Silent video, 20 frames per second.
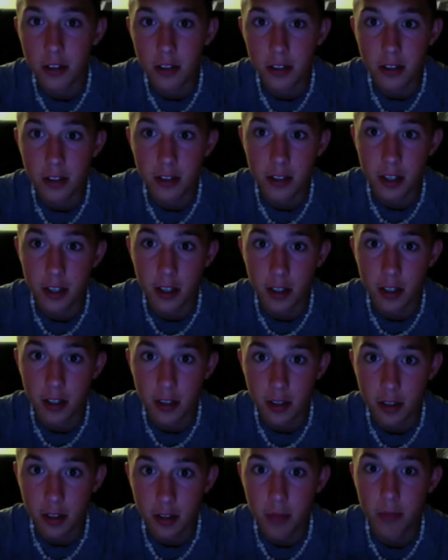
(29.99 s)
said.
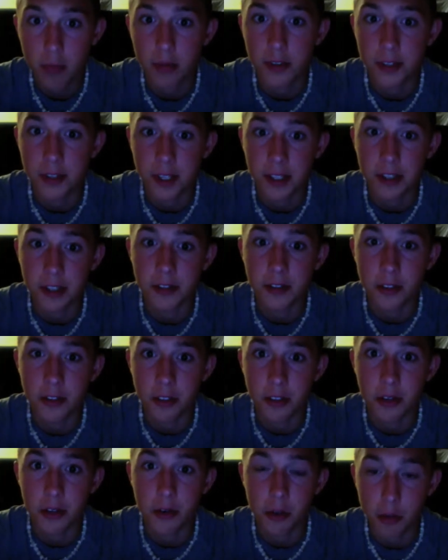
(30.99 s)
Projected starter
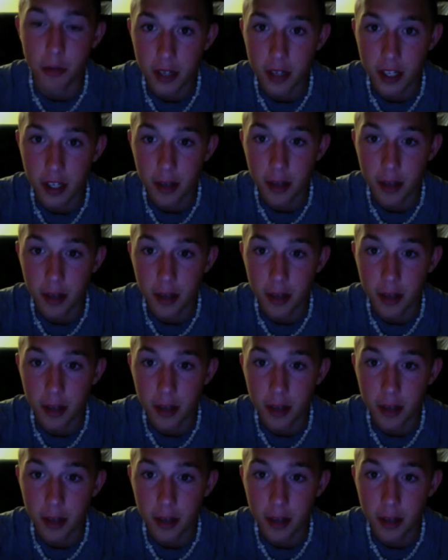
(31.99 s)
quarterback.